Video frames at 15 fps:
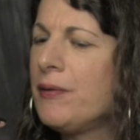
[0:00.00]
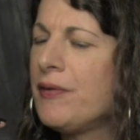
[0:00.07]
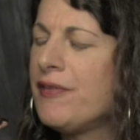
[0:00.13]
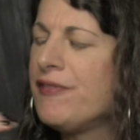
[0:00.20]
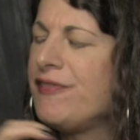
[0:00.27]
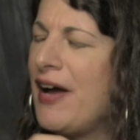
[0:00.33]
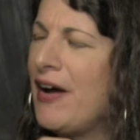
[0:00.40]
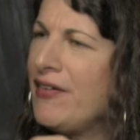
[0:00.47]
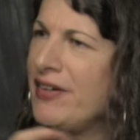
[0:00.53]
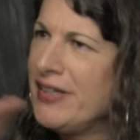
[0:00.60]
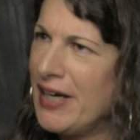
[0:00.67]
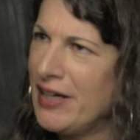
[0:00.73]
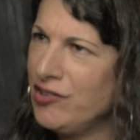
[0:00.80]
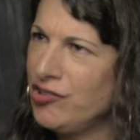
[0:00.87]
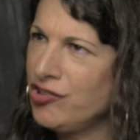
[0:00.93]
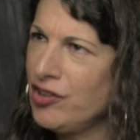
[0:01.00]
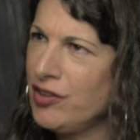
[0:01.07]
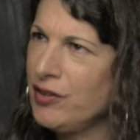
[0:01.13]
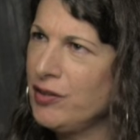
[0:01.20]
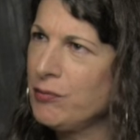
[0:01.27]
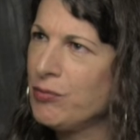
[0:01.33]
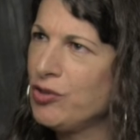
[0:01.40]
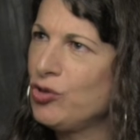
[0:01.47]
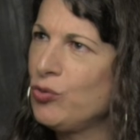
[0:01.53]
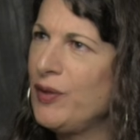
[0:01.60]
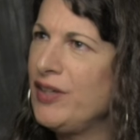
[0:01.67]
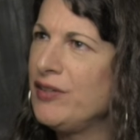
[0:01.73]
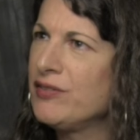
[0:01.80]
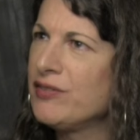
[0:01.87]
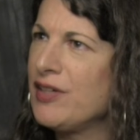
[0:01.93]
The variation
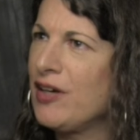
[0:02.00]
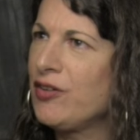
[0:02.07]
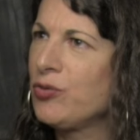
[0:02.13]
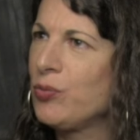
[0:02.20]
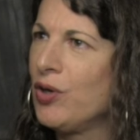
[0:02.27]
between sex